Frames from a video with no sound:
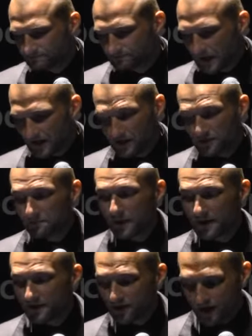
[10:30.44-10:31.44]
another
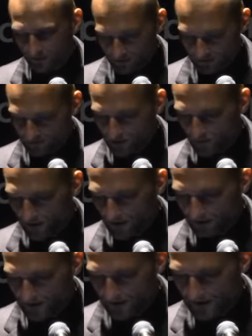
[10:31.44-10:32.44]
playground, if you will,
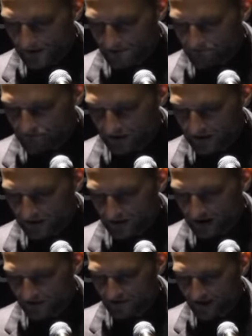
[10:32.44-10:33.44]
in
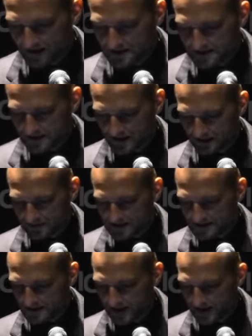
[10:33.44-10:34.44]
Afghanistan as
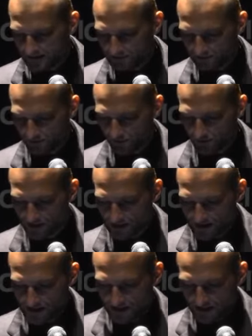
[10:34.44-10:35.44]
it had before
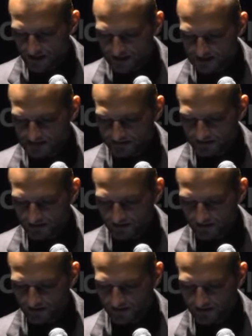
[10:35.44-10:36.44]
September
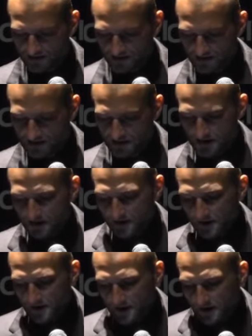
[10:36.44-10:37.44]
11th?
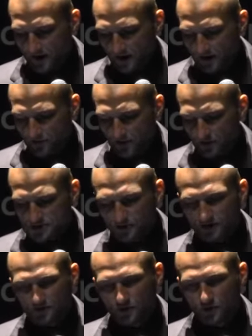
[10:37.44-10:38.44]
We also
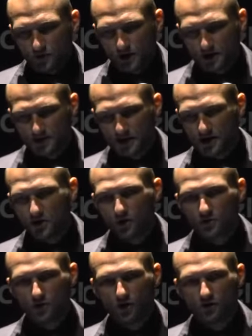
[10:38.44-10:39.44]
have to take
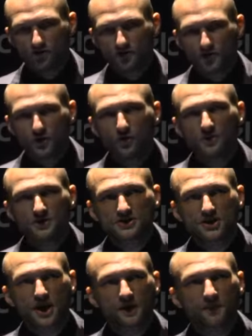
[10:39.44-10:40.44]
note of the numerous
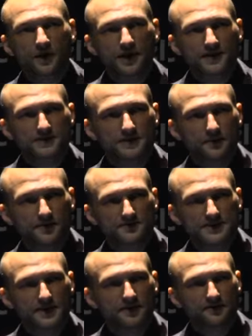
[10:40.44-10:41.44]
jailbreaks that we've
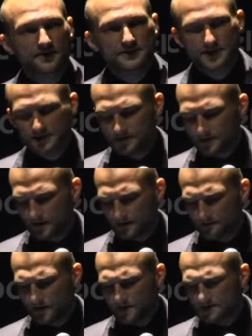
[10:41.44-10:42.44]
seen in recent
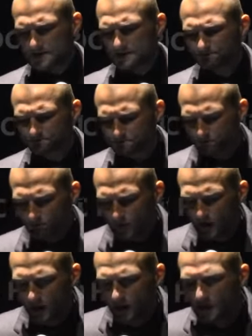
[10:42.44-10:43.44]
months
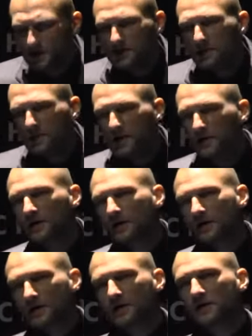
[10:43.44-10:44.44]
in Yemen,
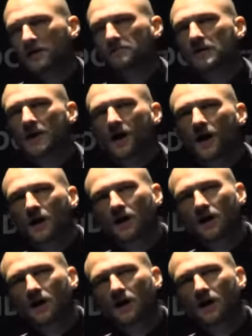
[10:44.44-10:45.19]
in Libya,